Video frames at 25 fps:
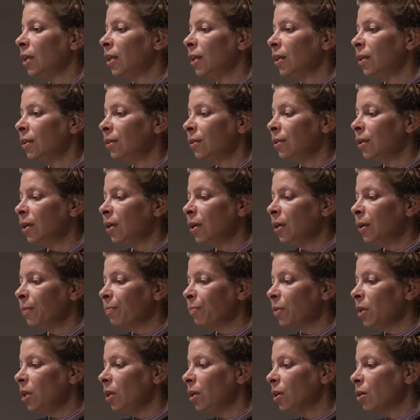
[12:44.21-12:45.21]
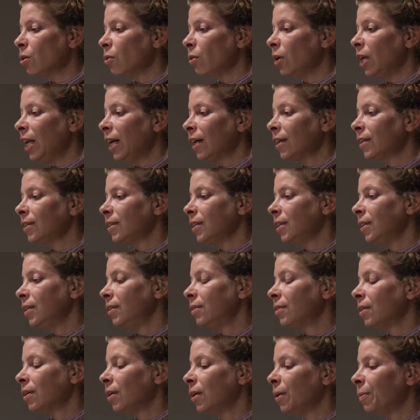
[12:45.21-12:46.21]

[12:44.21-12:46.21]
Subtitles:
and he collected